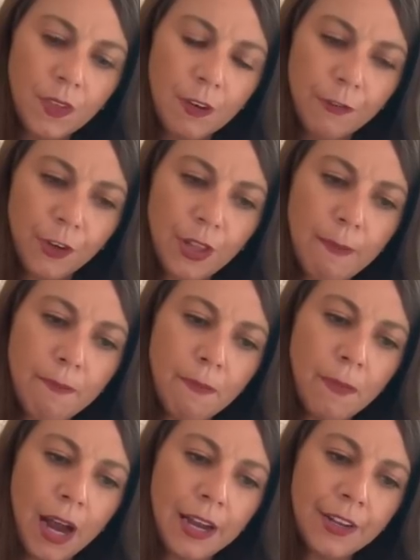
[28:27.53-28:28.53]
for the
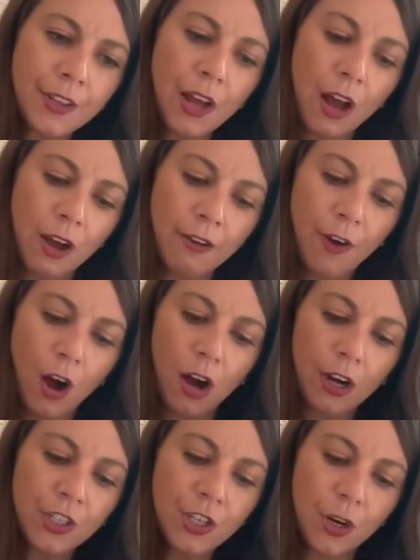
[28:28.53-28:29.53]
month of
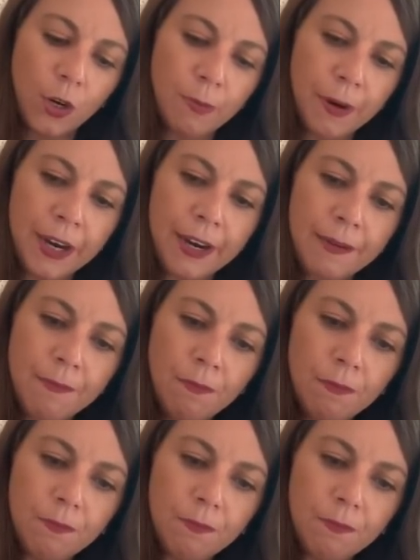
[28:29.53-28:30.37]
October